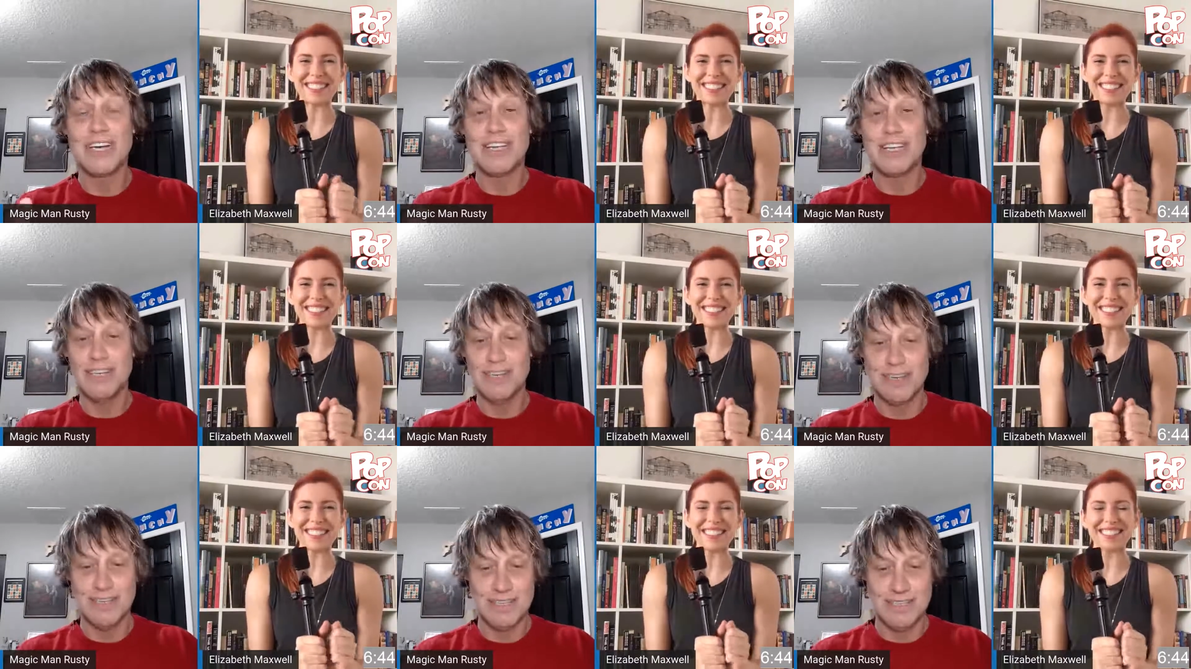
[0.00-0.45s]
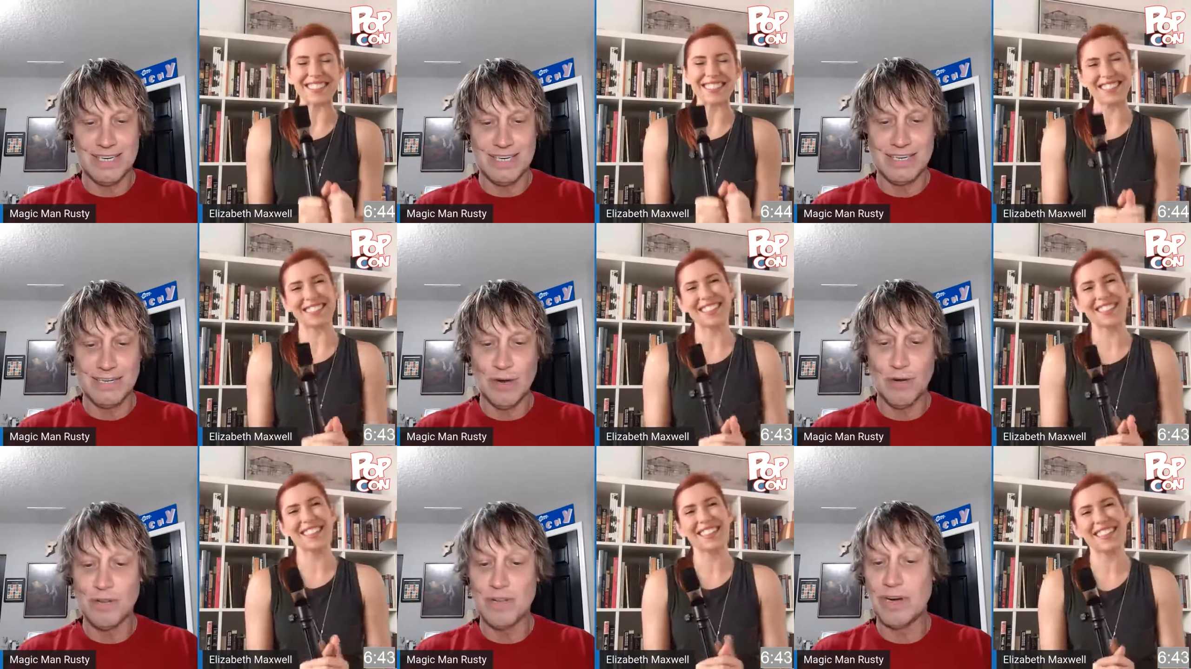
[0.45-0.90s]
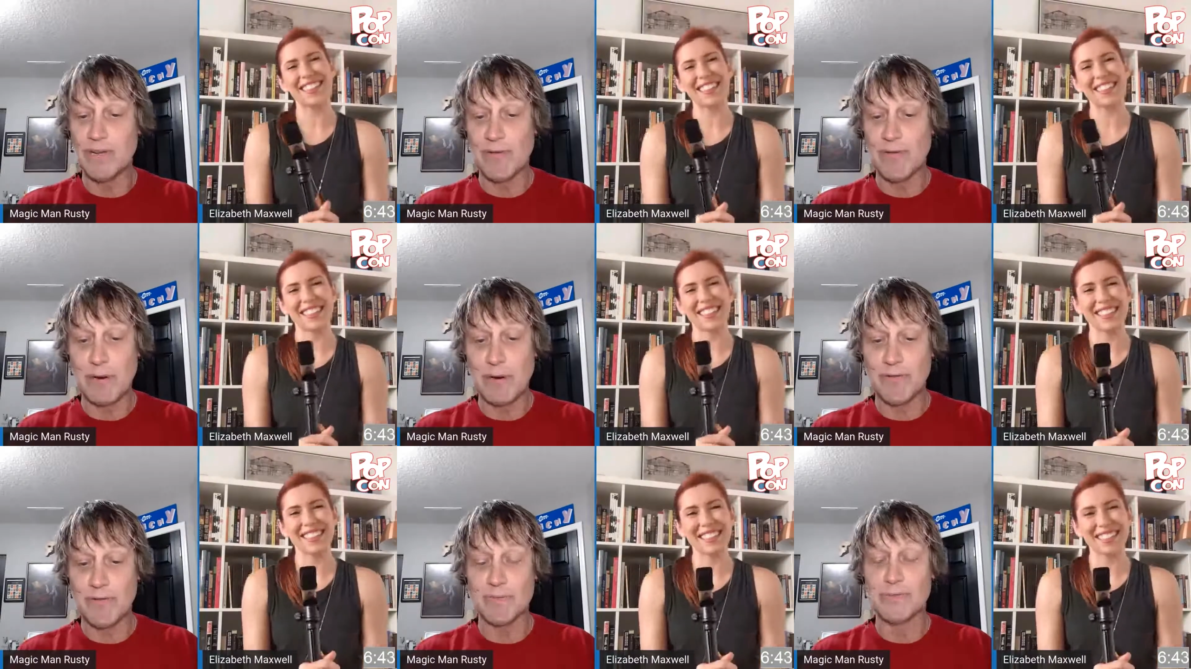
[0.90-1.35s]
Speaker 1: I, you know, I know that everybody
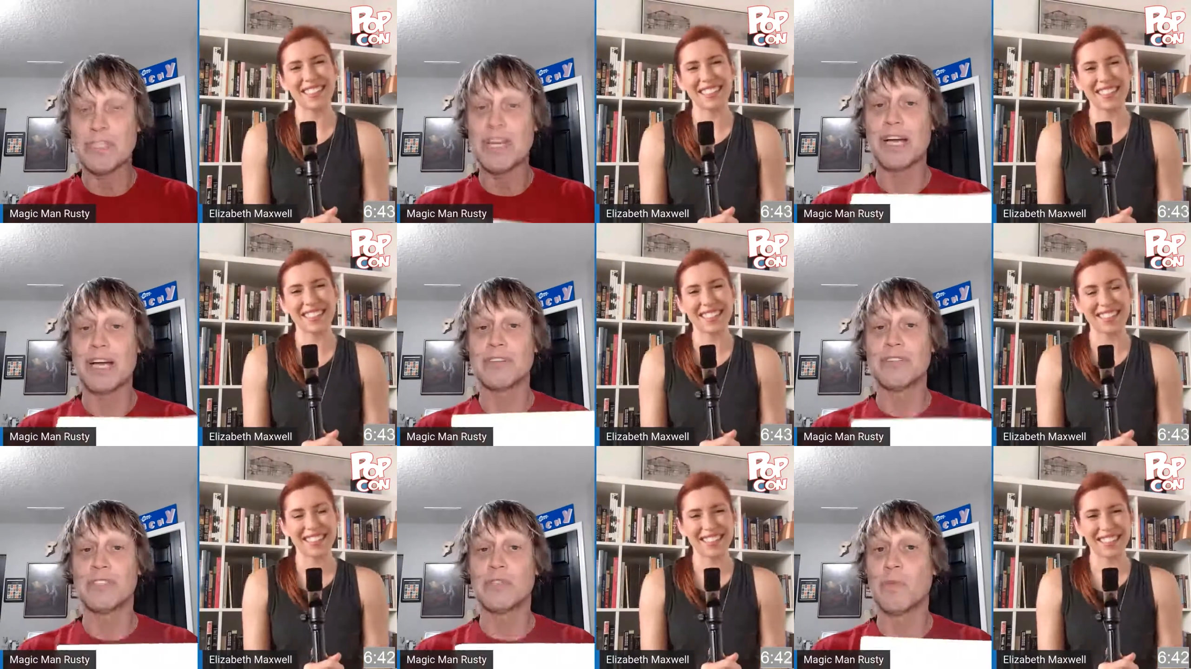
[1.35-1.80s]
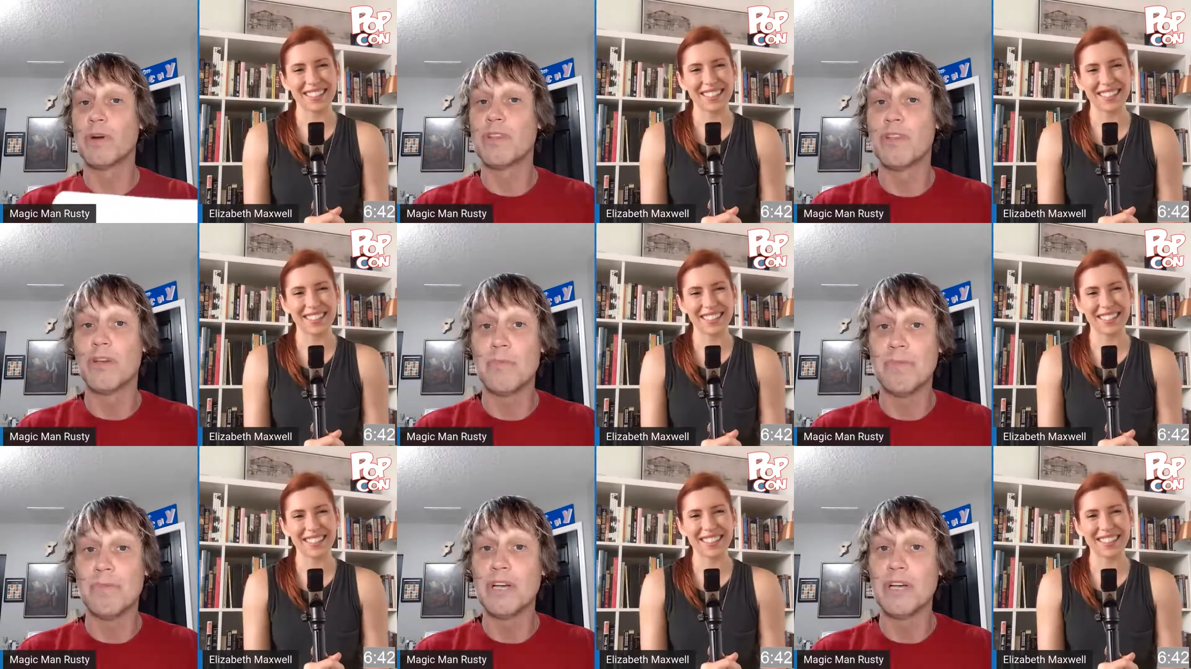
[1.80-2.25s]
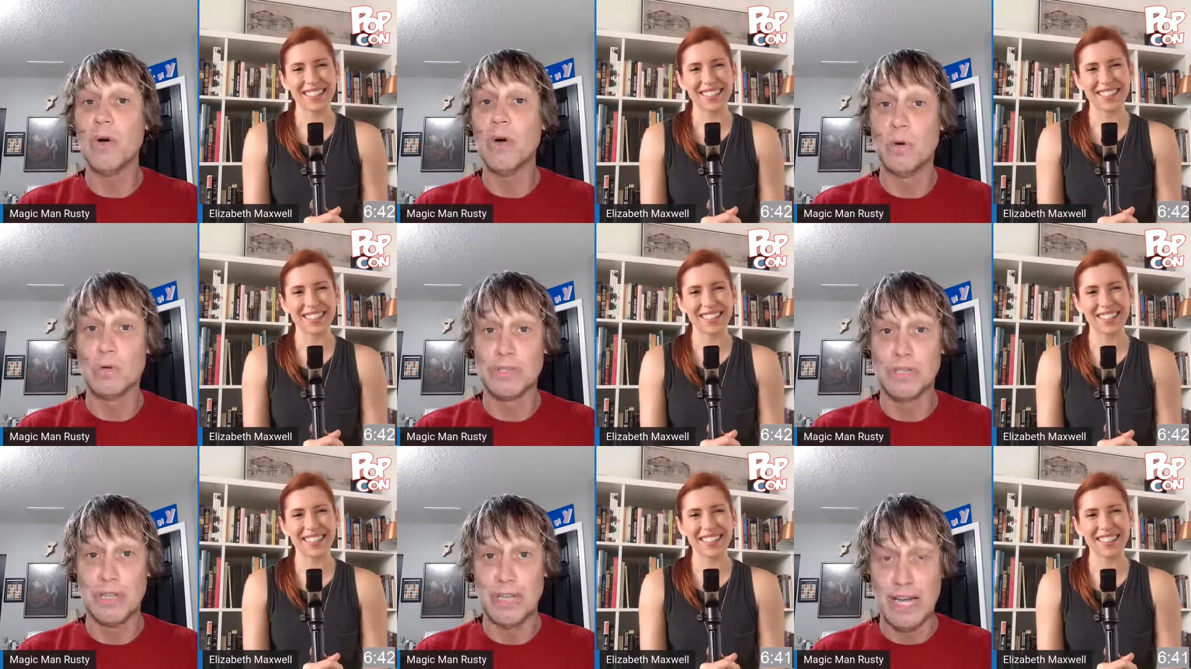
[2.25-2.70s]
from Texas, one of their big
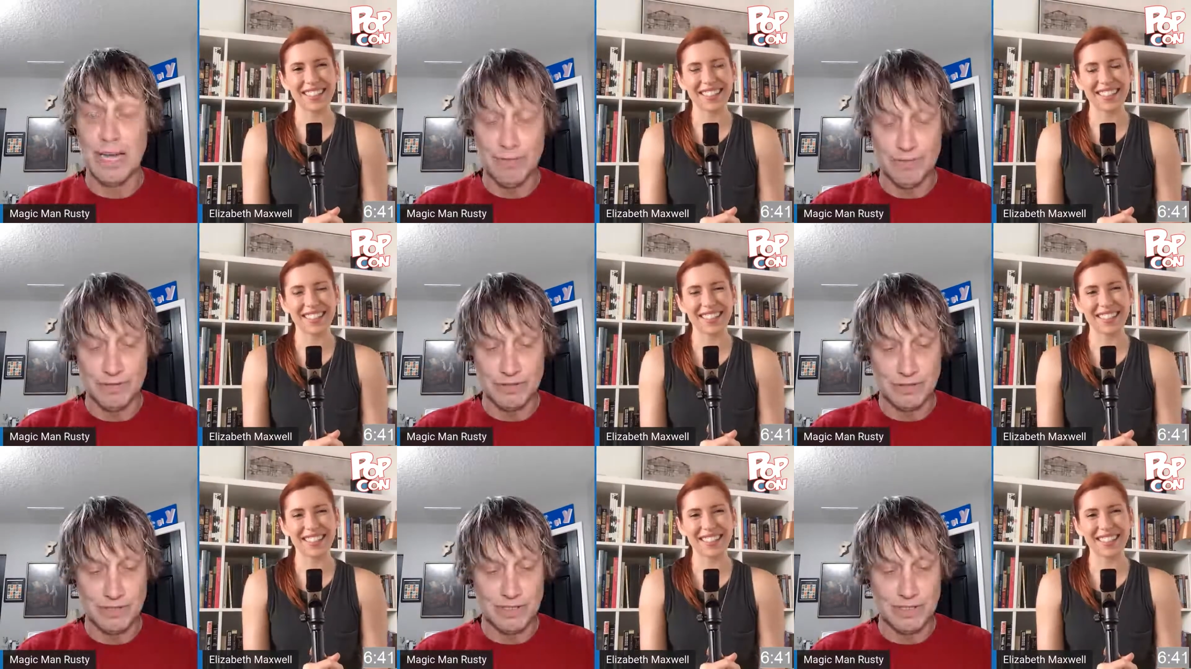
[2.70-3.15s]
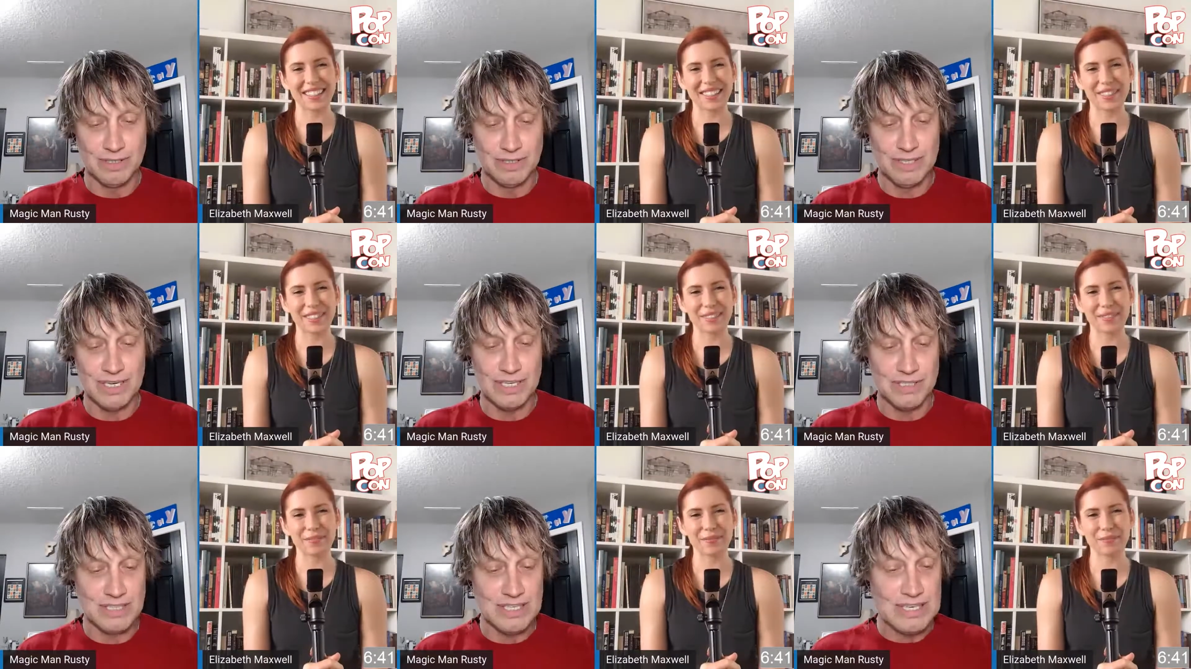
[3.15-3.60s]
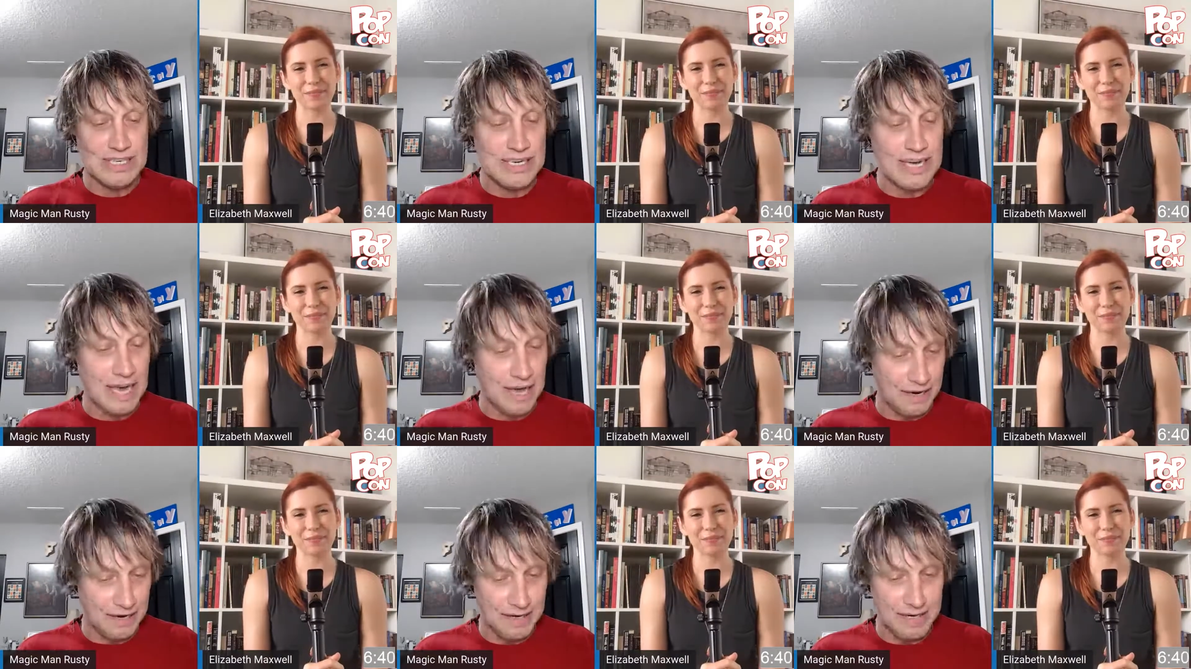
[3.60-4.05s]
goals in life is to get to
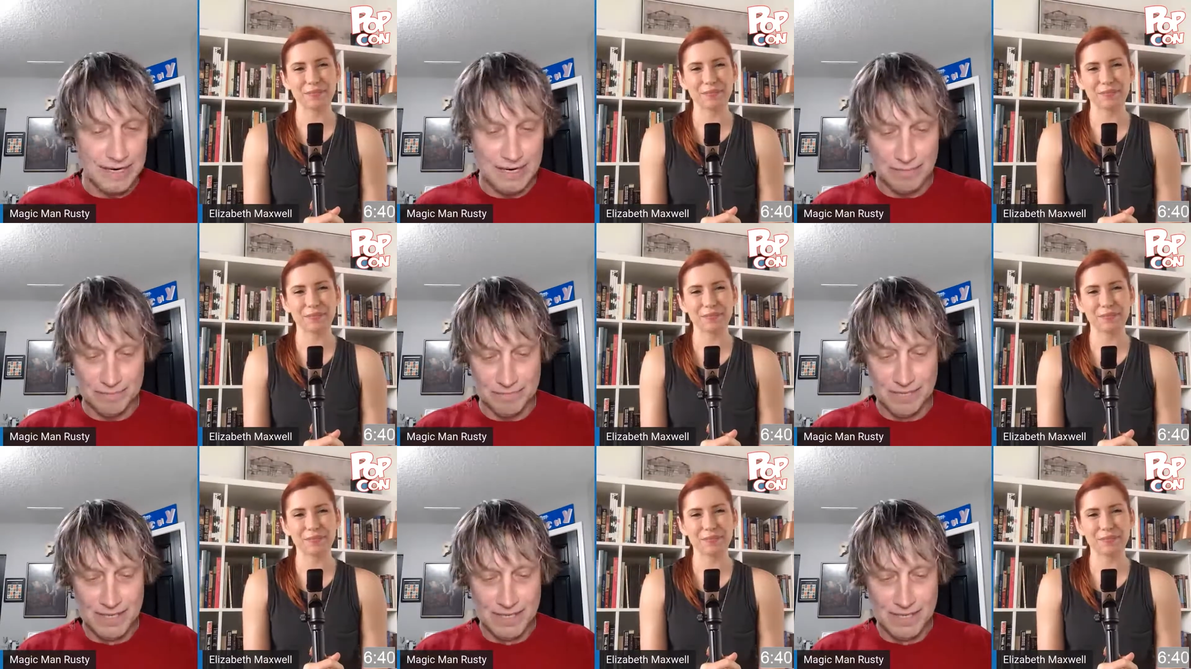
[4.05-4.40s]
Indiana, and I'm,